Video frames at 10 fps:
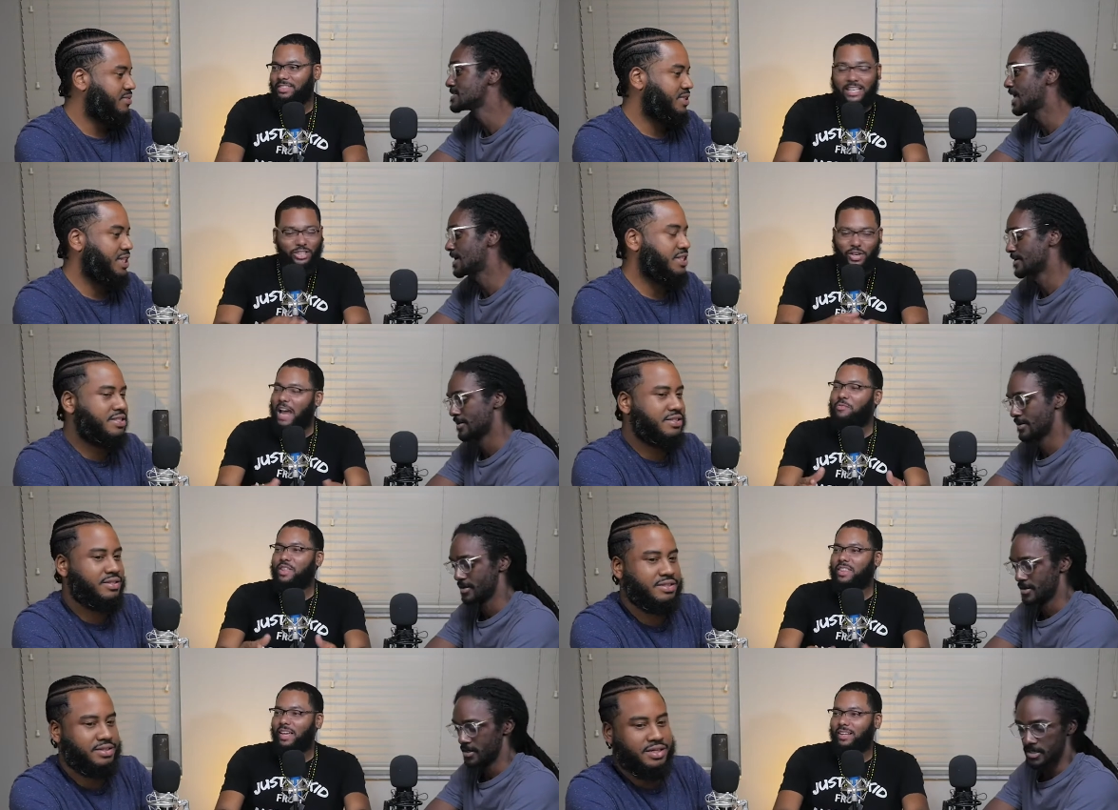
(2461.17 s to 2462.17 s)
Speaker 1: censor like,
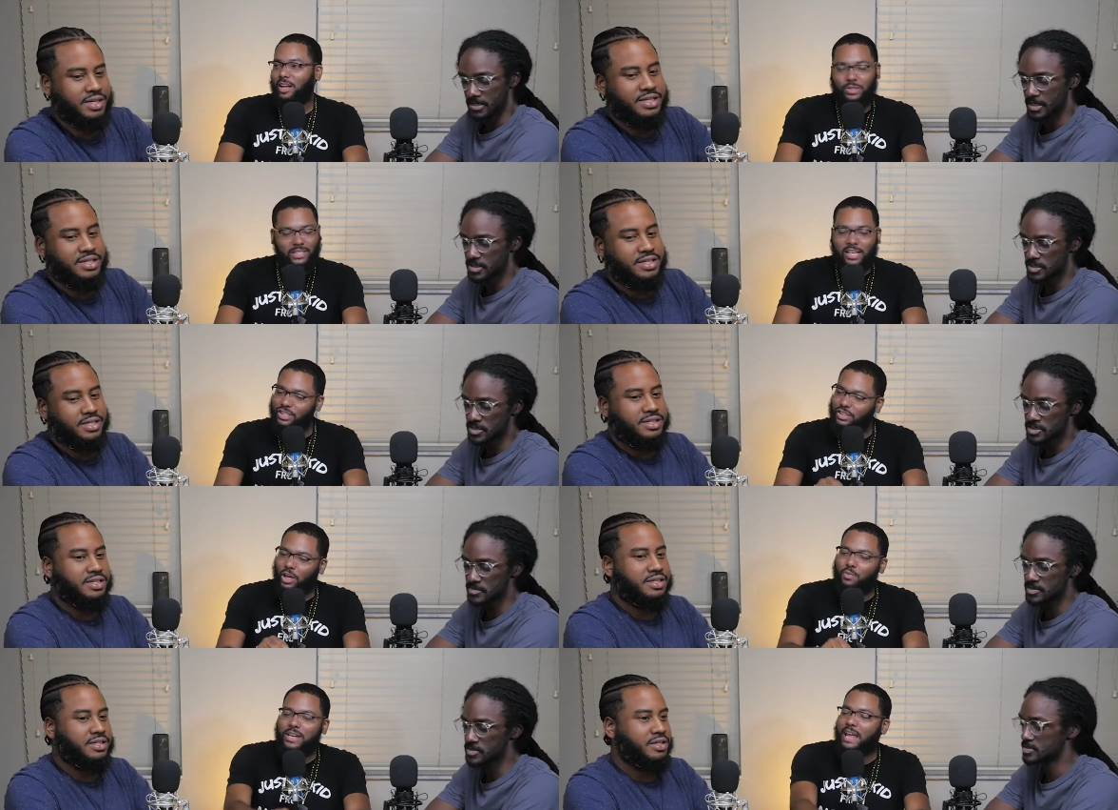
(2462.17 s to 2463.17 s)
everything. Don't censor. To,
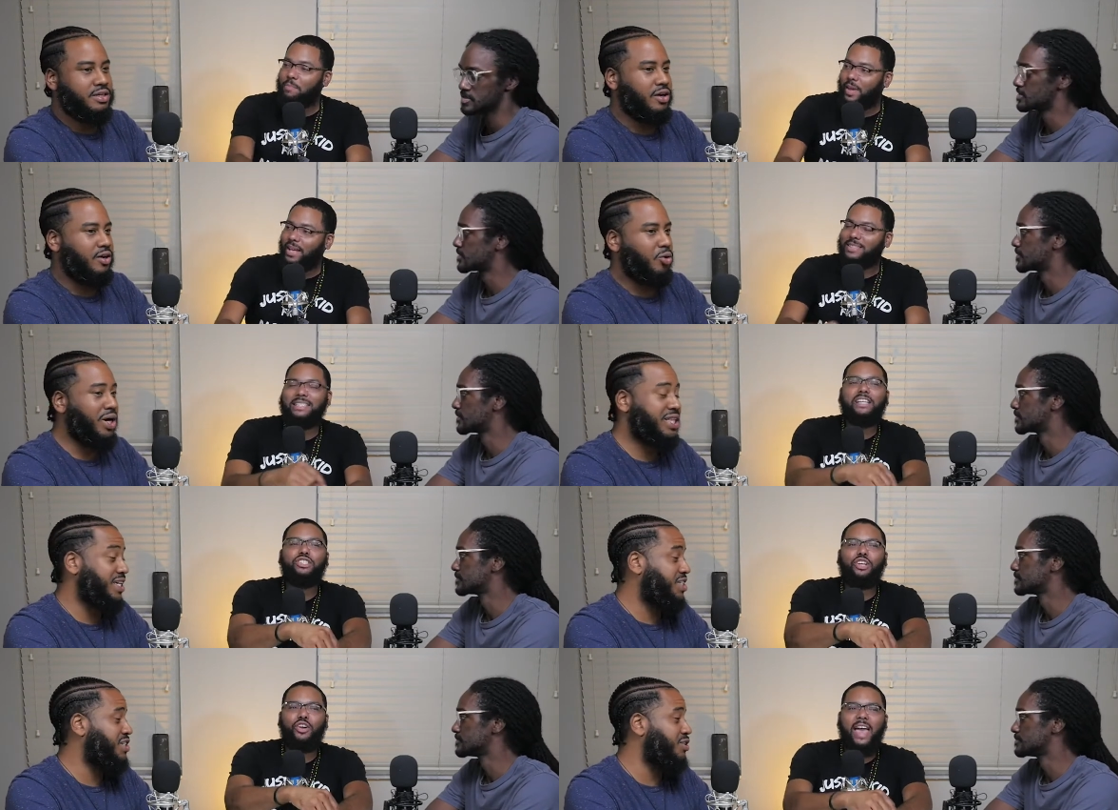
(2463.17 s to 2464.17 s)
don't nitpick. No, what censor
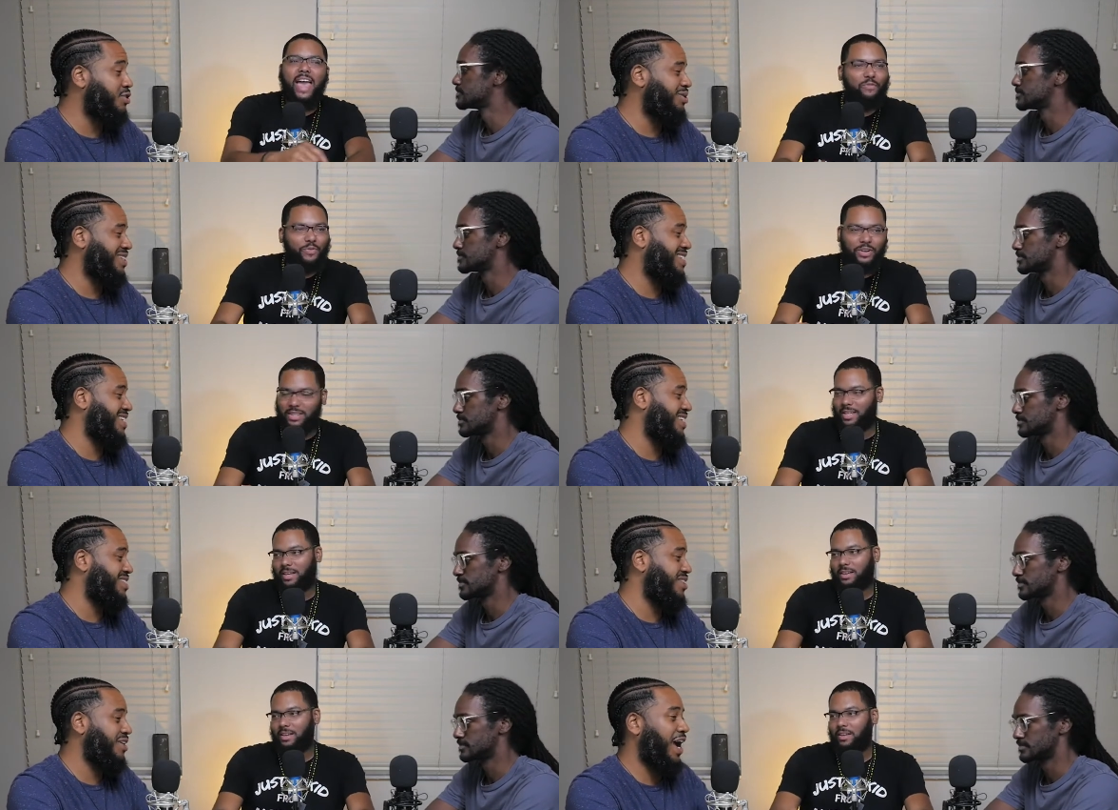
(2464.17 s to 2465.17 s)
they should do everything. is
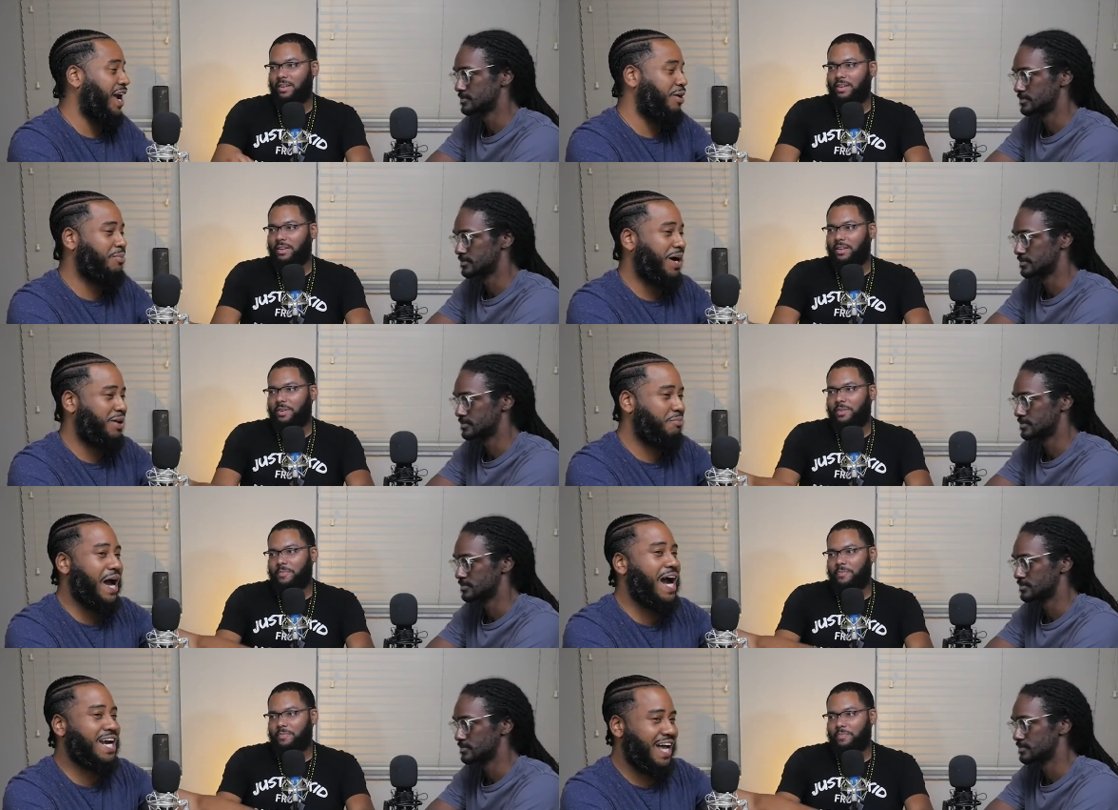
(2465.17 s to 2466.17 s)
censor
Speaker 2: anybody
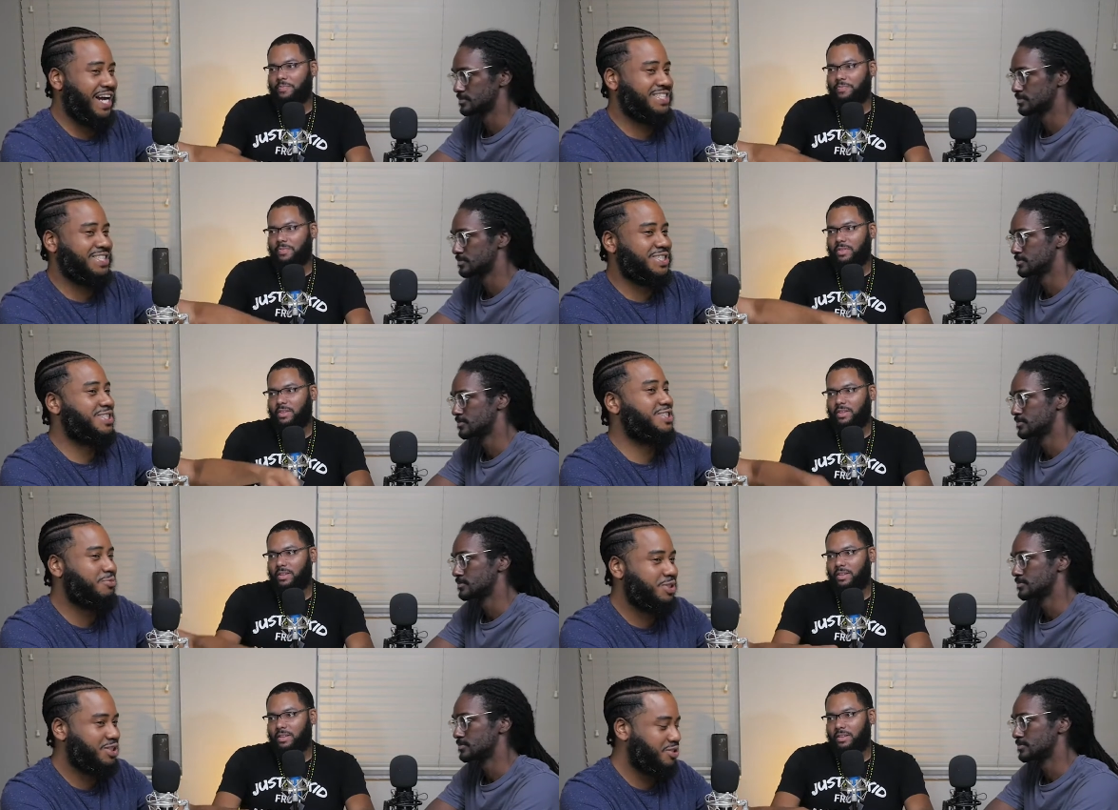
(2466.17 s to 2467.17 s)
backlashing
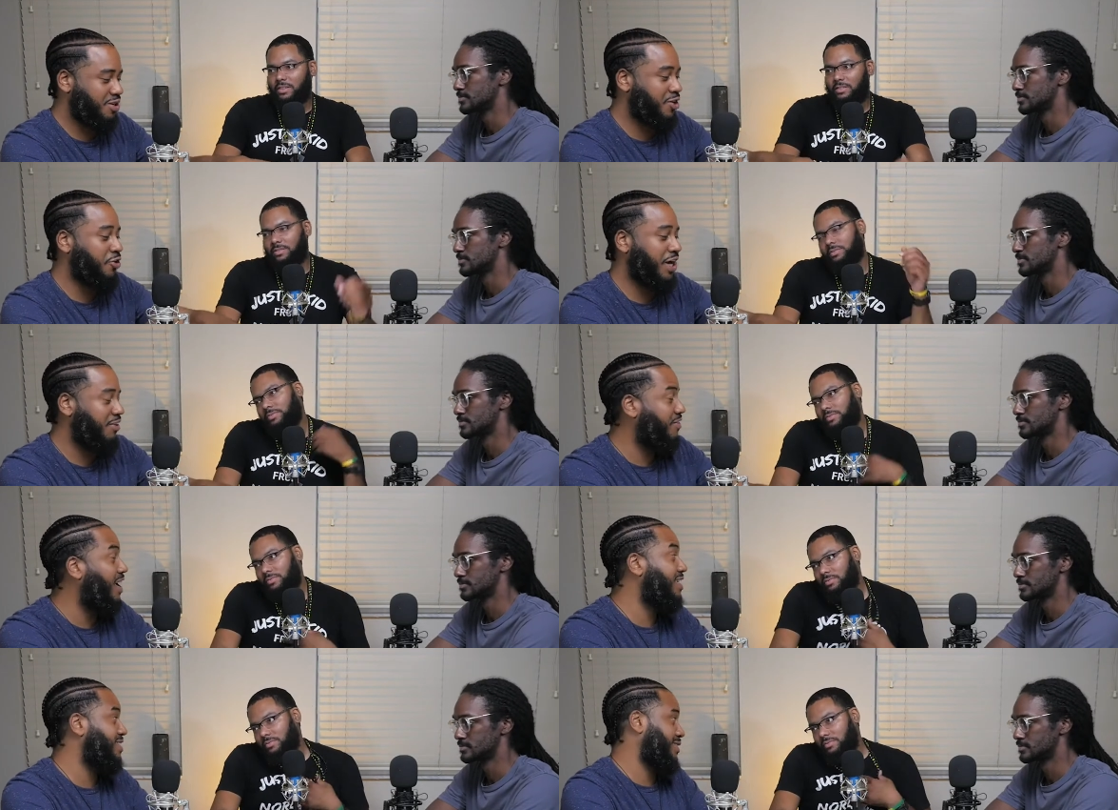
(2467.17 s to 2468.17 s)
someone's creative
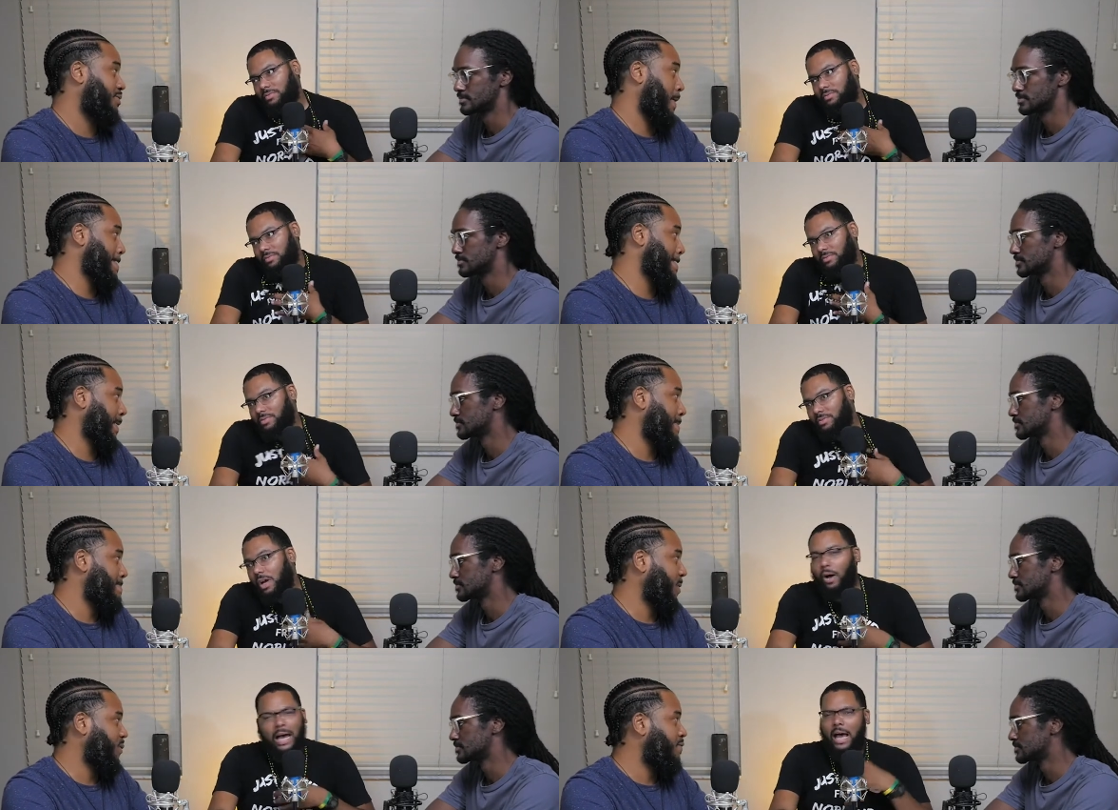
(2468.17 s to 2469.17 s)
content.
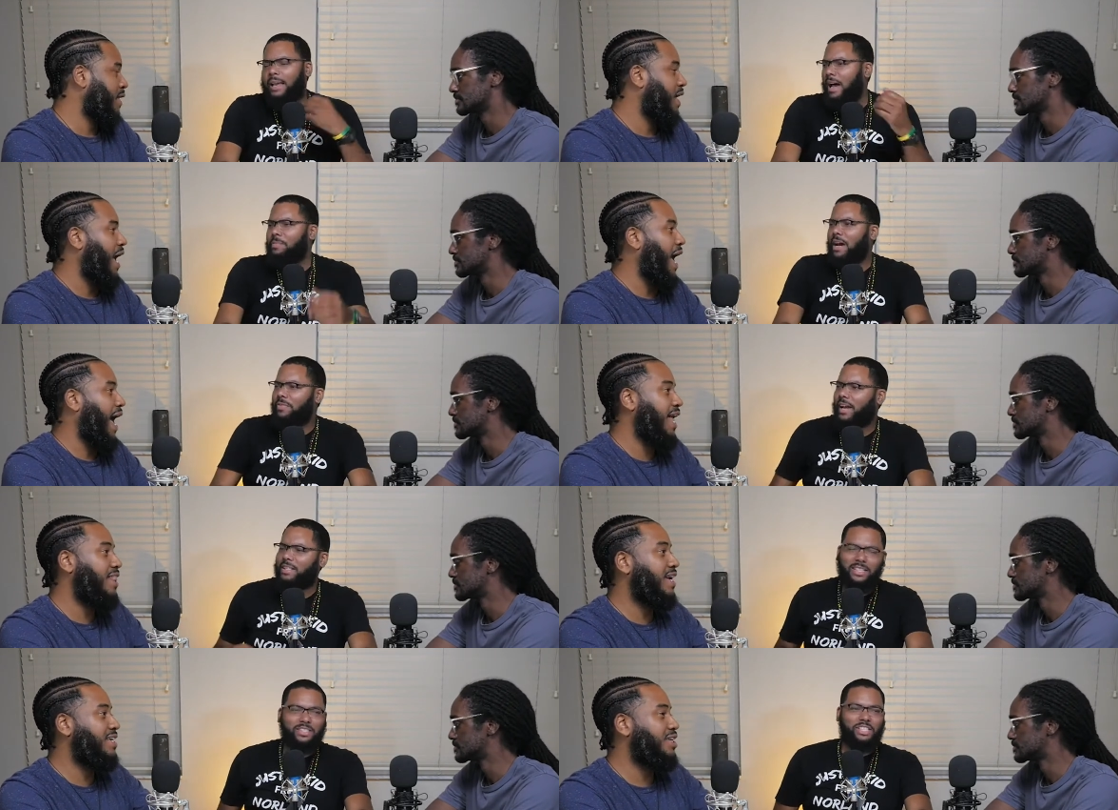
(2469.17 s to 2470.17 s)
Oh, I, I, yeah, I'm
Speaker 1: down for
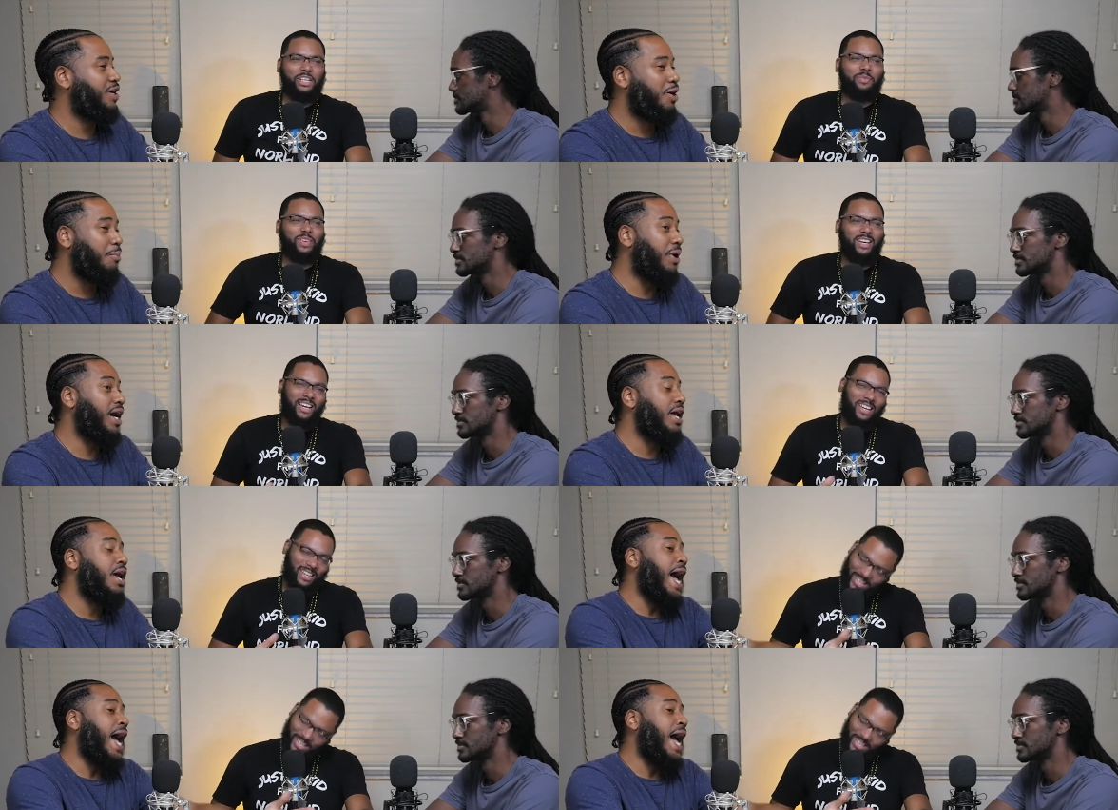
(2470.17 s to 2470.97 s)
and that censorship. But,